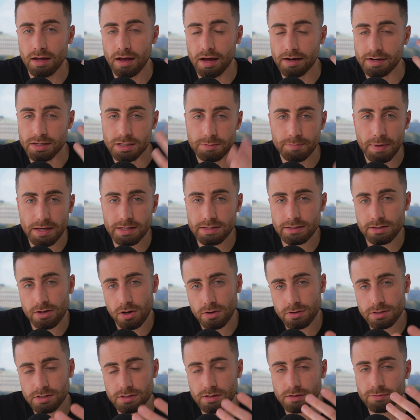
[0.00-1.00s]
And
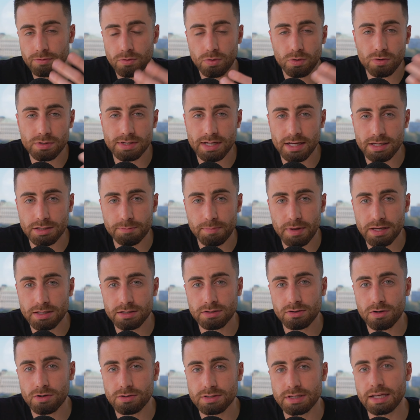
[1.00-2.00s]
asbestos, of course,
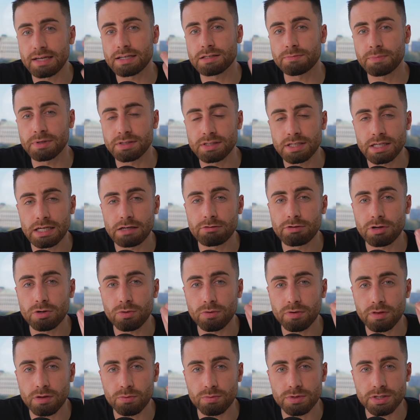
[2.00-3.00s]
asbestos is material
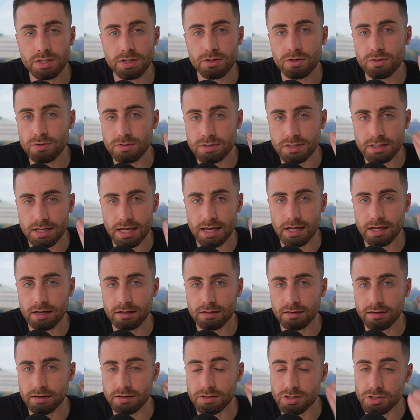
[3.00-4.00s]
that was used in
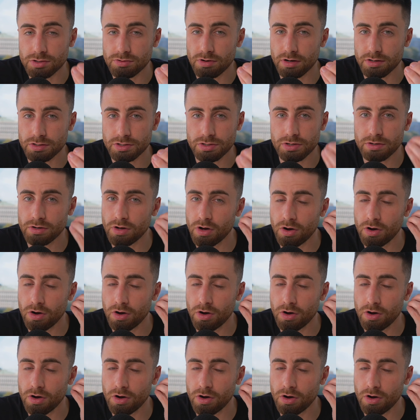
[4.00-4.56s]
the construction